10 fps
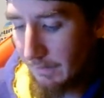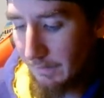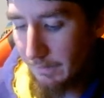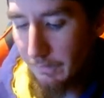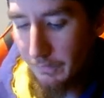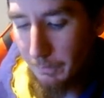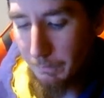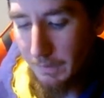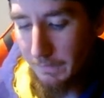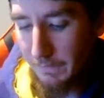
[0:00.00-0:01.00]
Off the
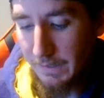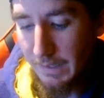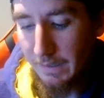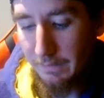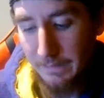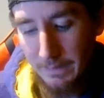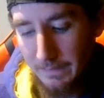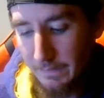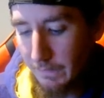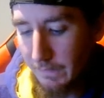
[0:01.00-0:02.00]
bench, Gaines
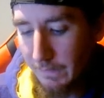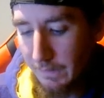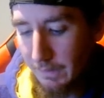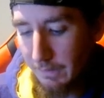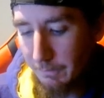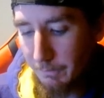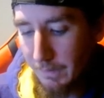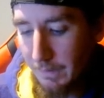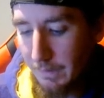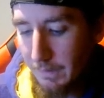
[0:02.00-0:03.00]
had 13.
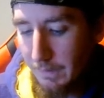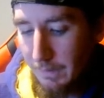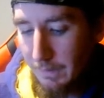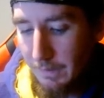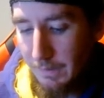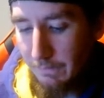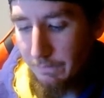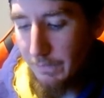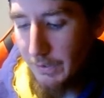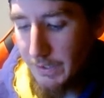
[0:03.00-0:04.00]

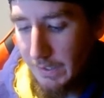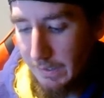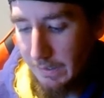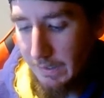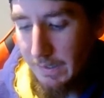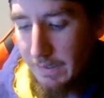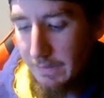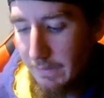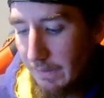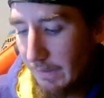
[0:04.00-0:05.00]
Fudge had
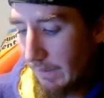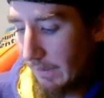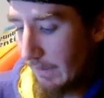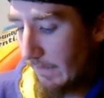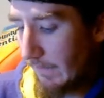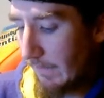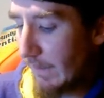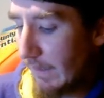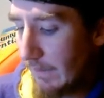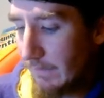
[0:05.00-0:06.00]
8, and
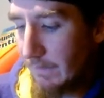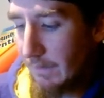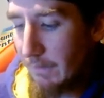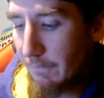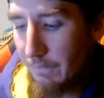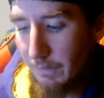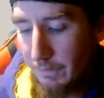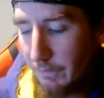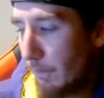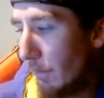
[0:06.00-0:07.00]
that is it for the
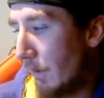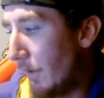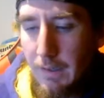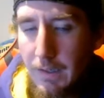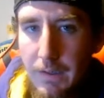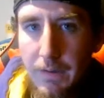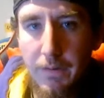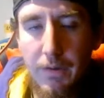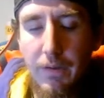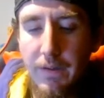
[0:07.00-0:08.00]
scoring.
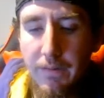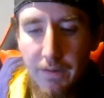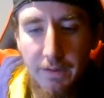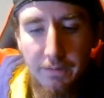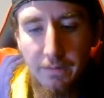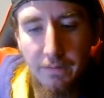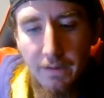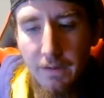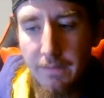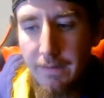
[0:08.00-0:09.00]
So it is nice to
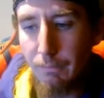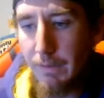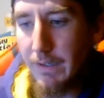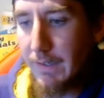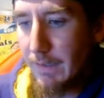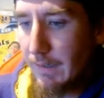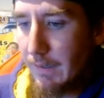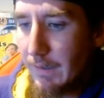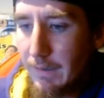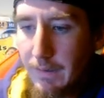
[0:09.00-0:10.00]
see that we
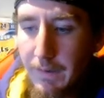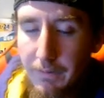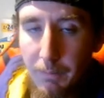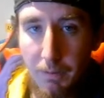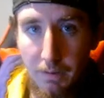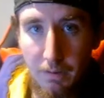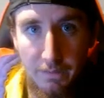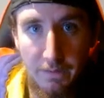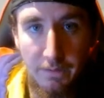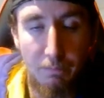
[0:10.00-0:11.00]
can get some
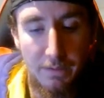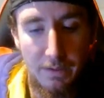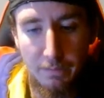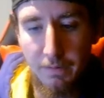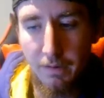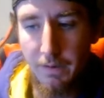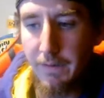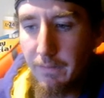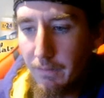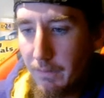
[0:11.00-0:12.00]
offense without Tari
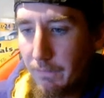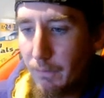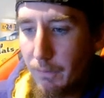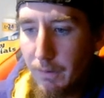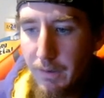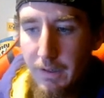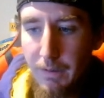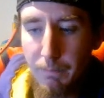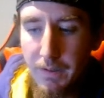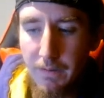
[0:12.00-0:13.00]
Eason on the floor,
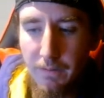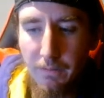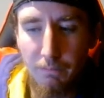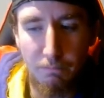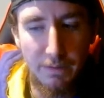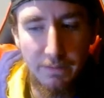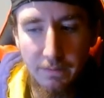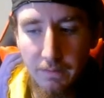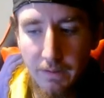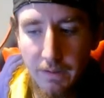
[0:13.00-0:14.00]
because
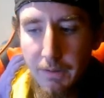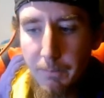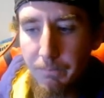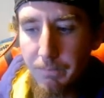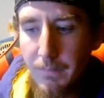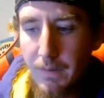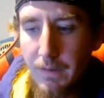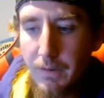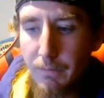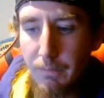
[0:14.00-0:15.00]
recently, you
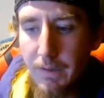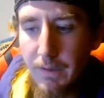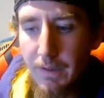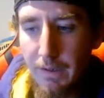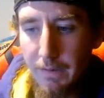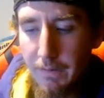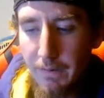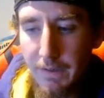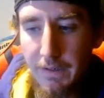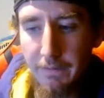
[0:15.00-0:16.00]
know, when
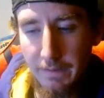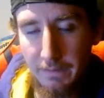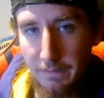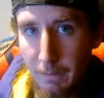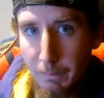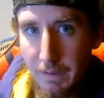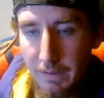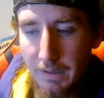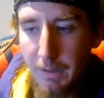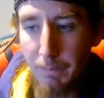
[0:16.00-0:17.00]
Tari Eason has not been in the
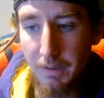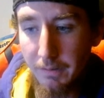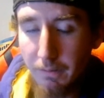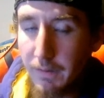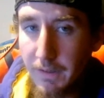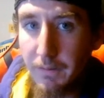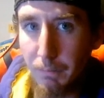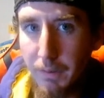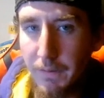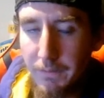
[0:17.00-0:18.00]
game, because Tari Eason
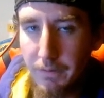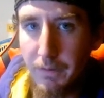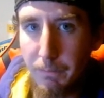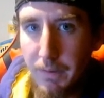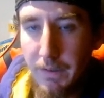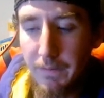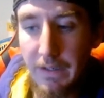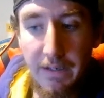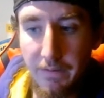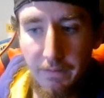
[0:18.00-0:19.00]
plays starter minutes,
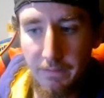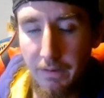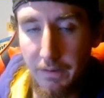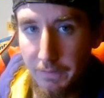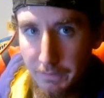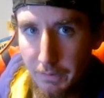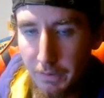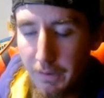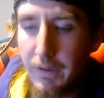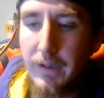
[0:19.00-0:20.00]
he's just not a
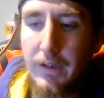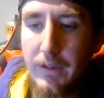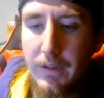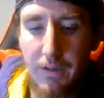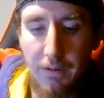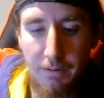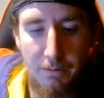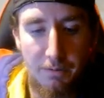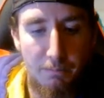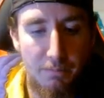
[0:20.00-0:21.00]
starter.
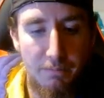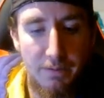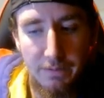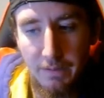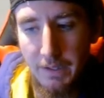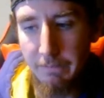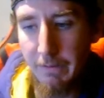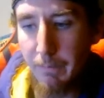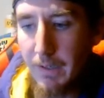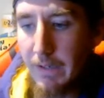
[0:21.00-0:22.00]
But recently,
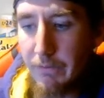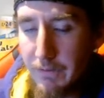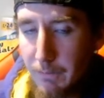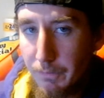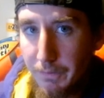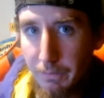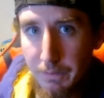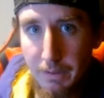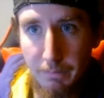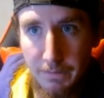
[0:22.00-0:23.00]
we've been having trouble
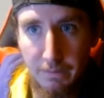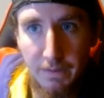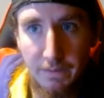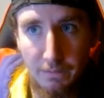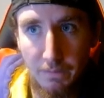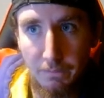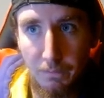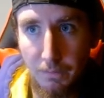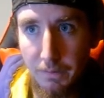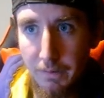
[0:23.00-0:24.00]
scoring without Eason on the
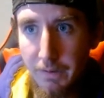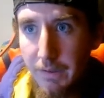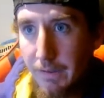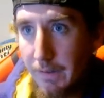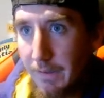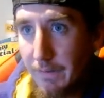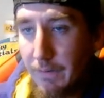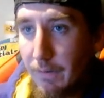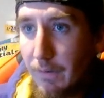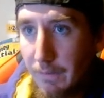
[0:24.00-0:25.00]
floor. Like, as
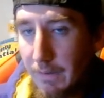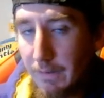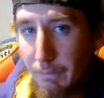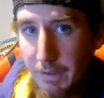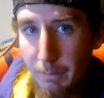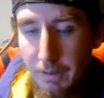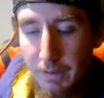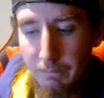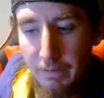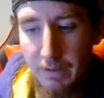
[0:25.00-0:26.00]
soon as Eason would come
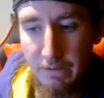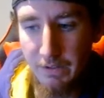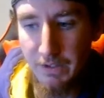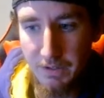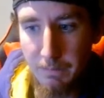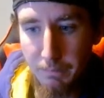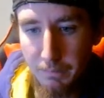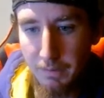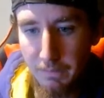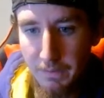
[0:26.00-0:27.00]
in, we'd have a jump on
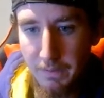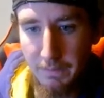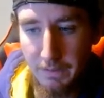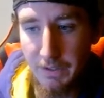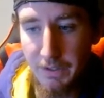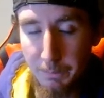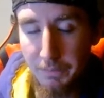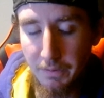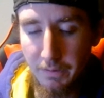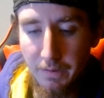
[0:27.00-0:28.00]
offense, like a jump start.